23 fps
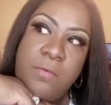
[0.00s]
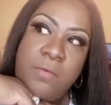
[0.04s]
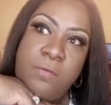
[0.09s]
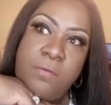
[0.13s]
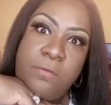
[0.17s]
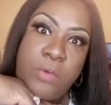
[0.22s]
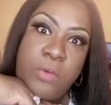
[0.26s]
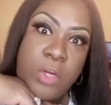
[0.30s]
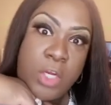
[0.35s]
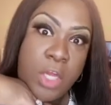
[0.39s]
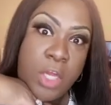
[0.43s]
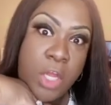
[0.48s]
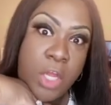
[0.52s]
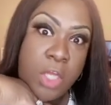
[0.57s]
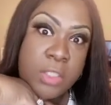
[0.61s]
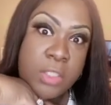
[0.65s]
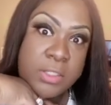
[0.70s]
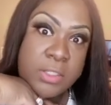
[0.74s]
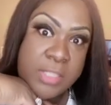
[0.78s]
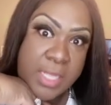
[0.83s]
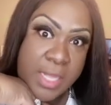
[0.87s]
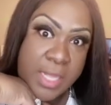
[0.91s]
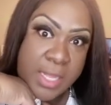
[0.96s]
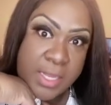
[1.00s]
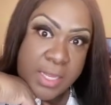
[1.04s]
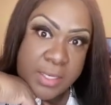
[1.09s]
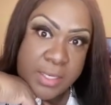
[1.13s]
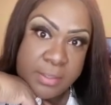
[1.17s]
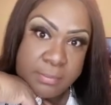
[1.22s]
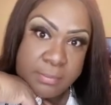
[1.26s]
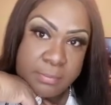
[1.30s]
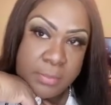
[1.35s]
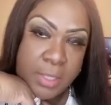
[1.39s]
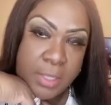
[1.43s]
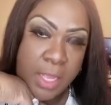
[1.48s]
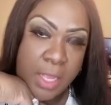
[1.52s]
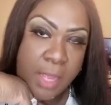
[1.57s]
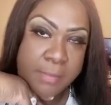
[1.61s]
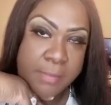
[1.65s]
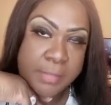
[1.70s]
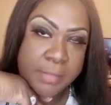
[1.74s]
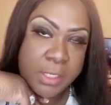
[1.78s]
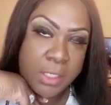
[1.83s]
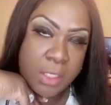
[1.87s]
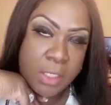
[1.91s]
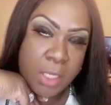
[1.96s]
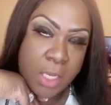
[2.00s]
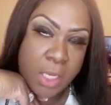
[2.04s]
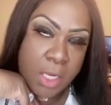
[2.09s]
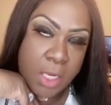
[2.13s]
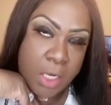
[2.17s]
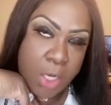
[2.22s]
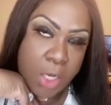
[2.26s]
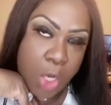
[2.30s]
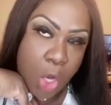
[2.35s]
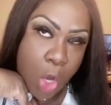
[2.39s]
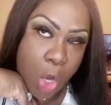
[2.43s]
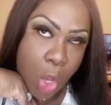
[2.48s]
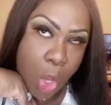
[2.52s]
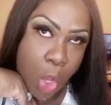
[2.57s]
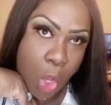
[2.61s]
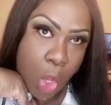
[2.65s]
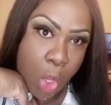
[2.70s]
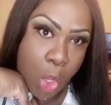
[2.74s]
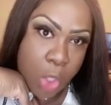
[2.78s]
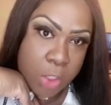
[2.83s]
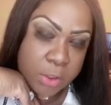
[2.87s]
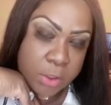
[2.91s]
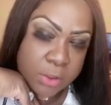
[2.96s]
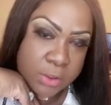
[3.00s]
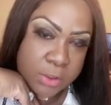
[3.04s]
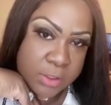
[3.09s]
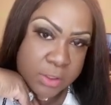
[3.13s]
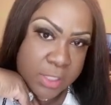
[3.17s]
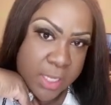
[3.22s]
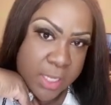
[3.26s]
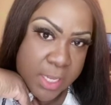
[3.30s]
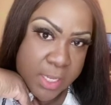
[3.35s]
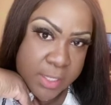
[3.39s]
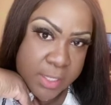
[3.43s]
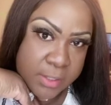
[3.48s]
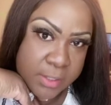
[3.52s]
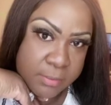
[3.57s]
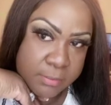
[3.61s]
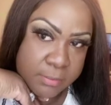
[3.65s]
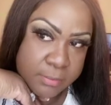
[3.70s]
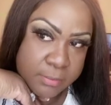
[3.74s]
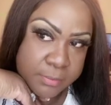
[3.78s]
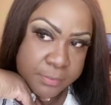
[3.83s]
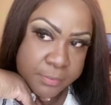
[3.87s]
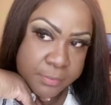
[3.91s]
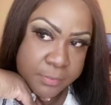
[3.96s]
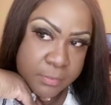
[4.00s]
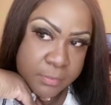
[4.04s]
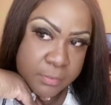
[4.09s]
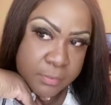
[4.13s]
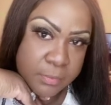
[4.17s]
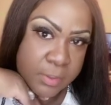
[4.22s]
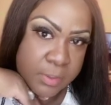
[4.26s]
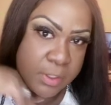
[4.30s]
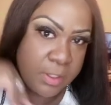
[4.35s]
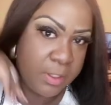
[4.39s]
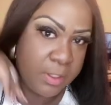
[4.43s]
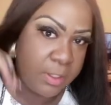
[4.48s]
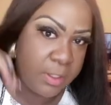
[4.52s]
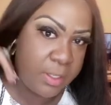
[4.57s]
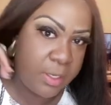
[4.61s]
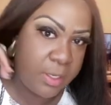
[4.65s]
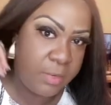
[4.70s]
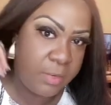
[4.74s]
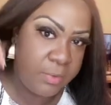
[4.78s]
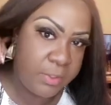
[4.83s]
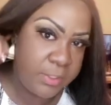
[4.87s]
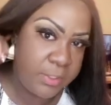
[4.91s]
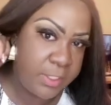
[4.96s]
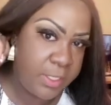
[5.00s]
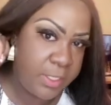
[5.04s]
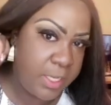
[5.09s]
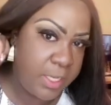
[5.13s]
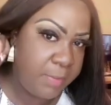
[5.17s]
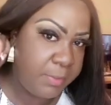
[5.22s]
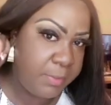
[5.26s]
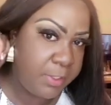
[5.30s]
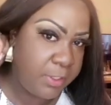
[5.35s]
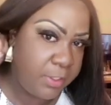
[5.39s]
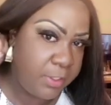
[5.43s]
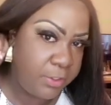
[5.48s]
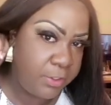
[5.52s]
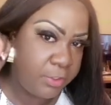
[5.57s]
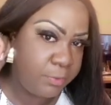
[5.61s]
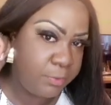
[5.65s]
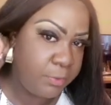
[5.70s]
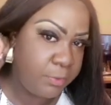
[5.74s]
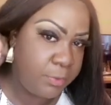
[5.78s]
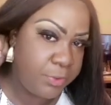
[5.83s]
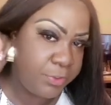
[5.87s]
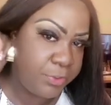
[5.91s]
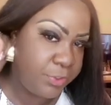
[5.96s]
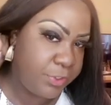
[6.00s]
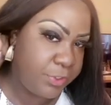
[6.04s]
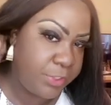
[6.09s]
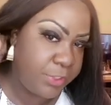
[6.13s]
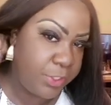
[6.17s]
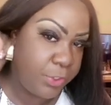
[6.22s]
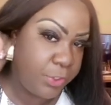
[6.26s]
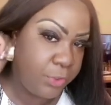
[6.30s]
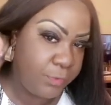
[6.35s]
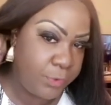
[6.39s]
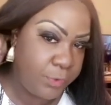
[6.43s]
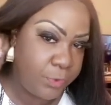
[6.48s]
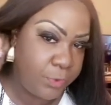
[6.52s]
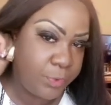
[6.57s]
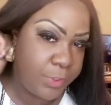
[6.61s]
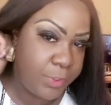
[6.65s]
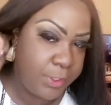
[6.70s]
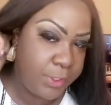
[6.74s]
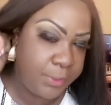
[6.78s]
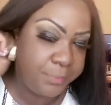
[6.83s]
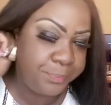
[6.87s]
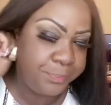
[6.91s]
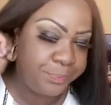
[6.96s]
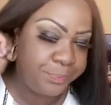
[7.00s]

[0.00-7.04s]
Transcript: For a long time, I mean a long time, I don't want to tell you how many years, but we'll just say over 20.